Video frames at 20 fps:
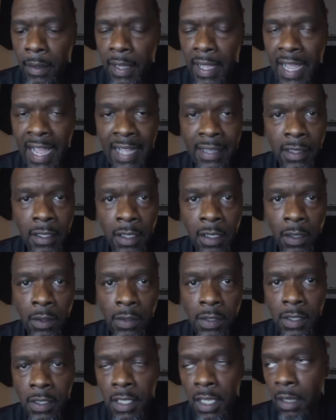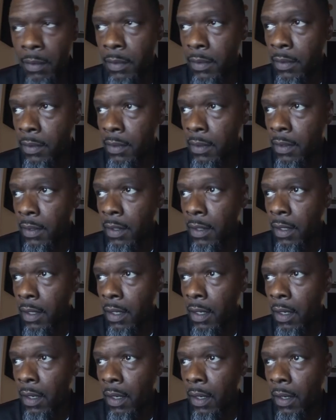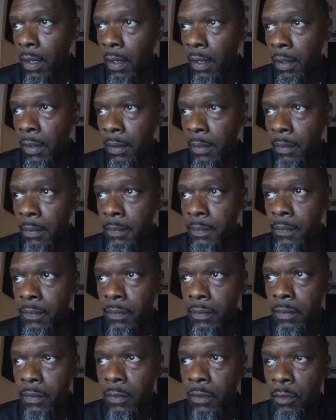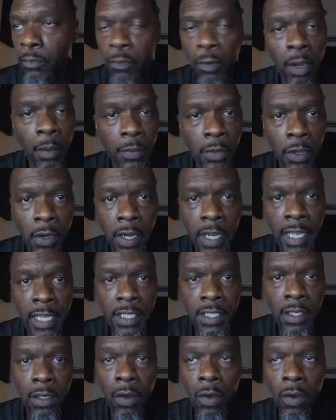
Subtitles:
at the closing table from your agent,